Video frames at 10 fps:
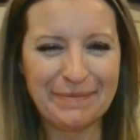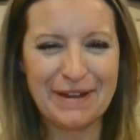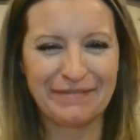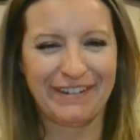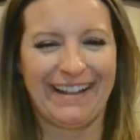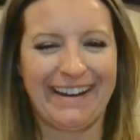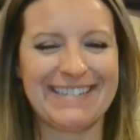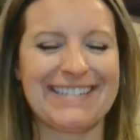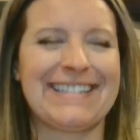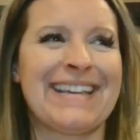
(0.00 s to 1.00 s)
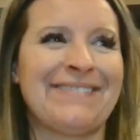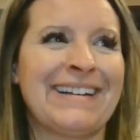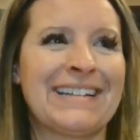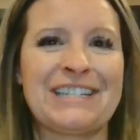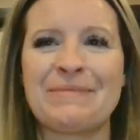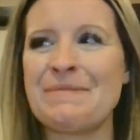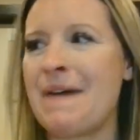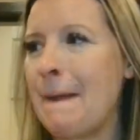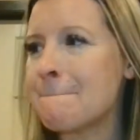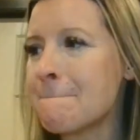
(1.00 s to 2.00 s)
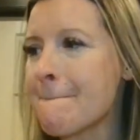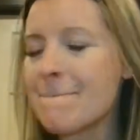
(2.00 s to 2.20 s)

People are just giving it to me, but